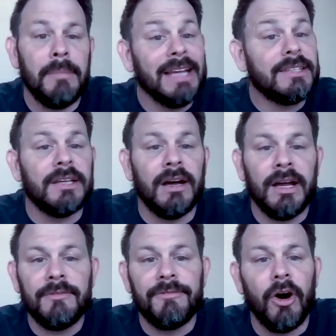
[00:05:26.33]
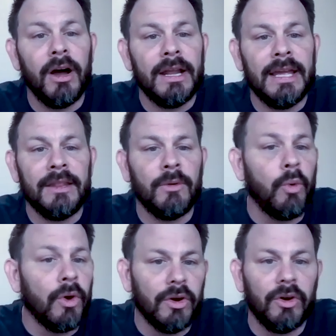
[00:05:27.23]
My son fought at the
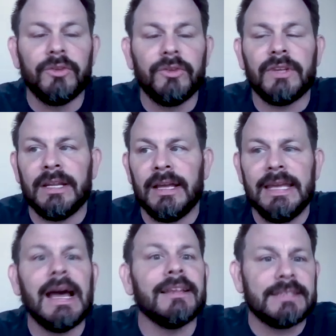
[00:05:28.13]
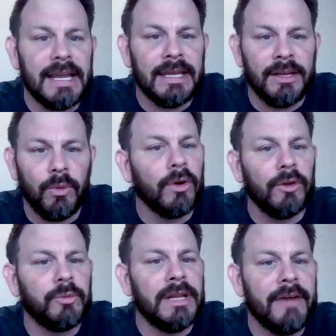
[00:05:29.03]
Worlds, and he got second at
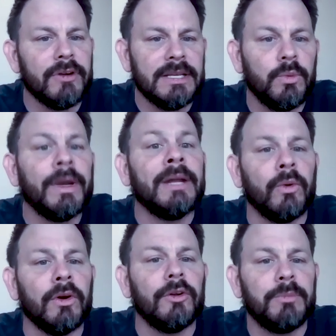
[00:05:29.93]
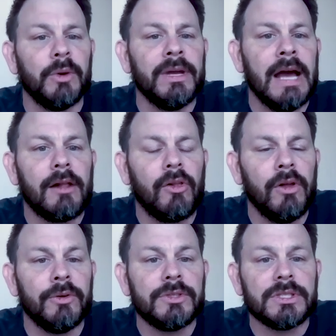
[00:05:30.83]
Worlds. We never did win Worlds, but we got
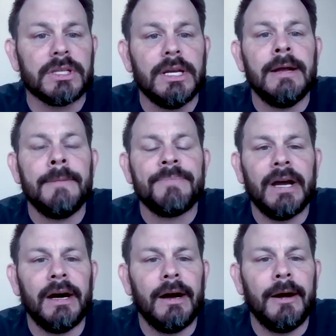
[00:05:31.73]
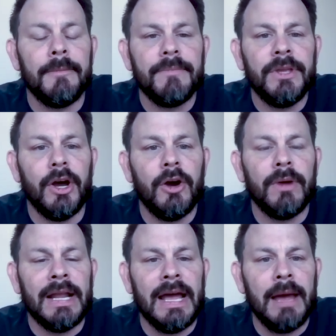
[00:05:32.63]
close. You
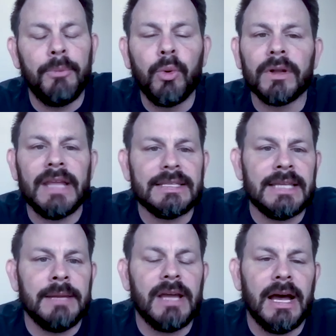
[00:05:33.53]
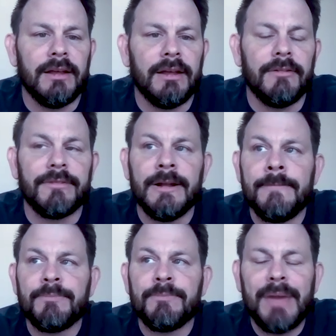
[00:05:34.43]
know, and I poured that same kind of
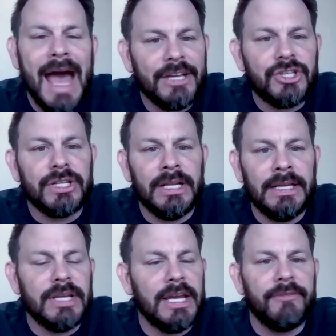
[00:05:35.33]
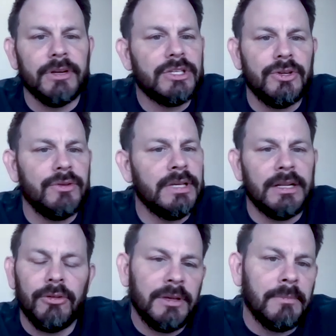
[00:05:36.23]
passion into every
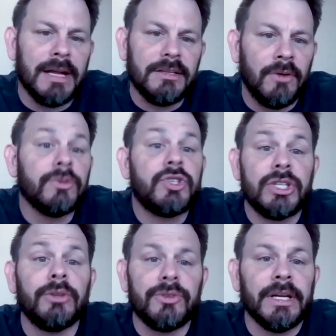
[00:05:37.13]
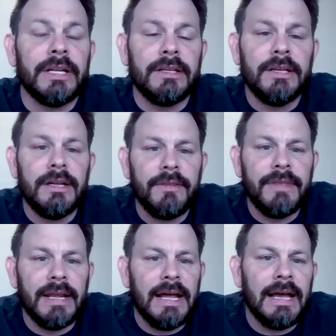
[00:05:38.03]
student, including my own children,
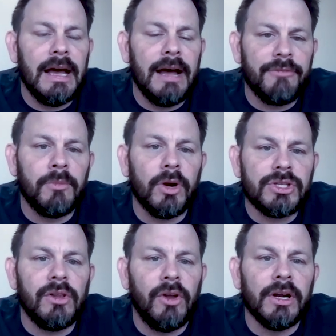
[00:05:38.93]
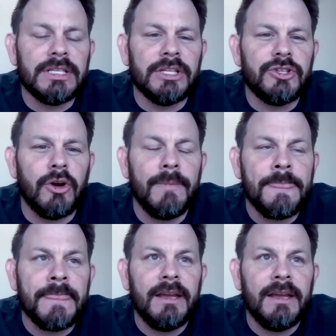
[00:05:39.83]
that I got from martial arts. And so